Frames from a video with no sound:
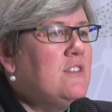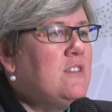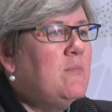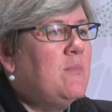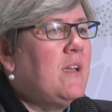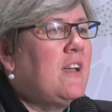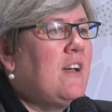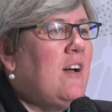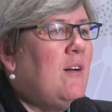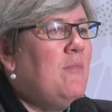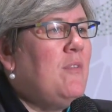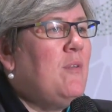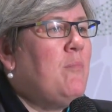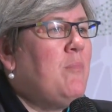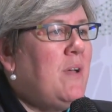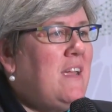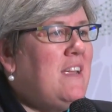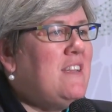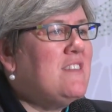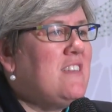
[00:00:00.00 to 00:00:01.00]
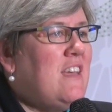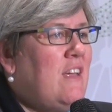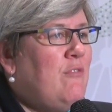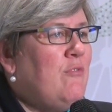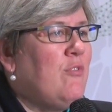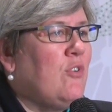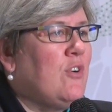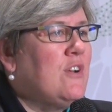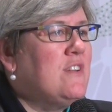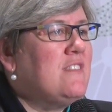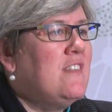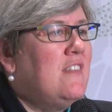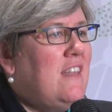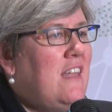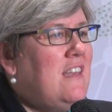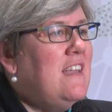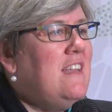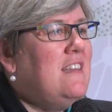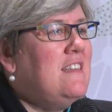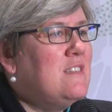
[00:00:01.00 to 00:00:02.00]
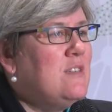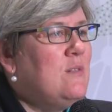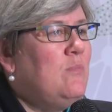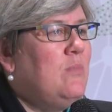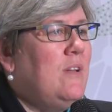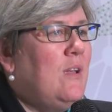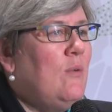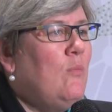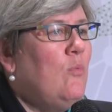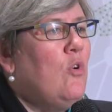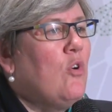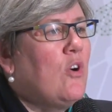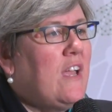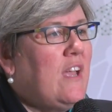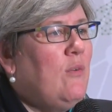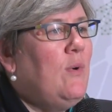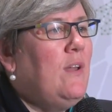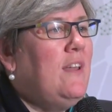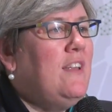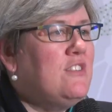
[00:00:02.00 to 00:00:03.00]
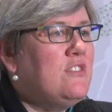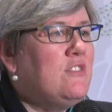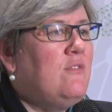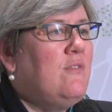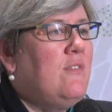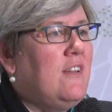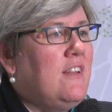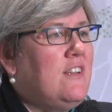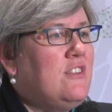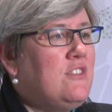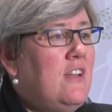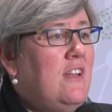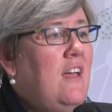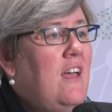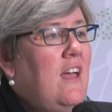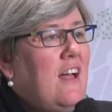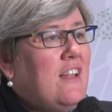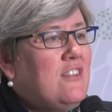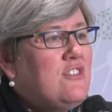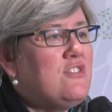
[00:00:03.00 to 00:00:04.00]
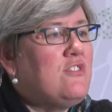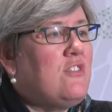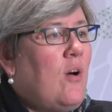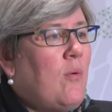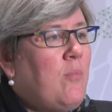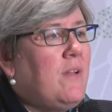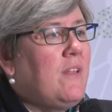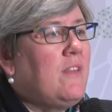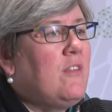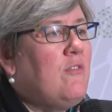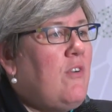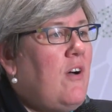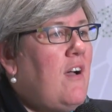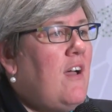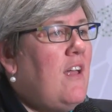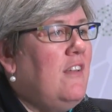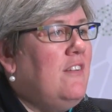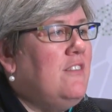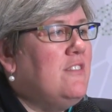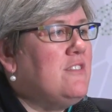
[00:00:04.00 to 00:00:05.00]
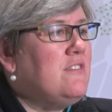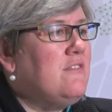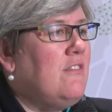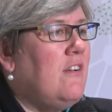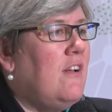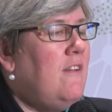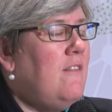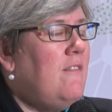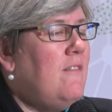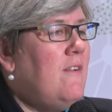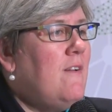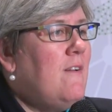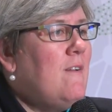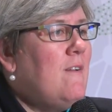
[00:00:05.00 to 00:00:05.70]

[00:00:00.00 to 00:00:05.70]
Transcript: to become the peace envoys that they needed to be, walking village to village and stopping the violence, right?